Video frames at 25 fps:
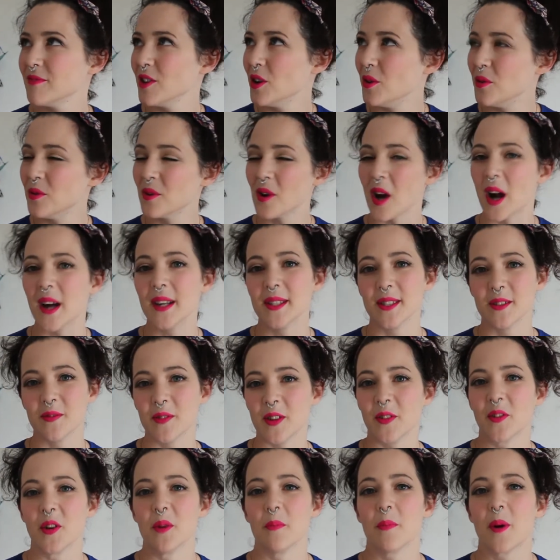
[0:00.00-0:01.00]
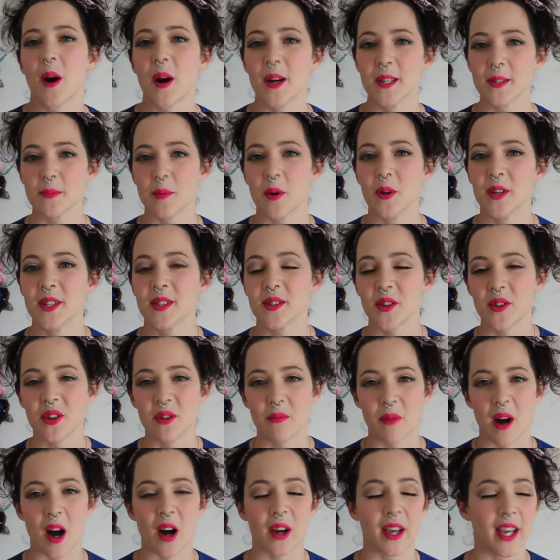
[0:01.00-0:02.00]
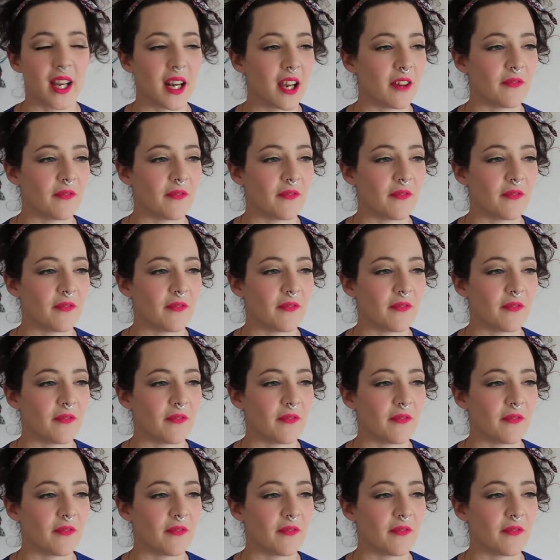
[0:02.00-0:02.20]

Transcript: all kinds of different price points on the market,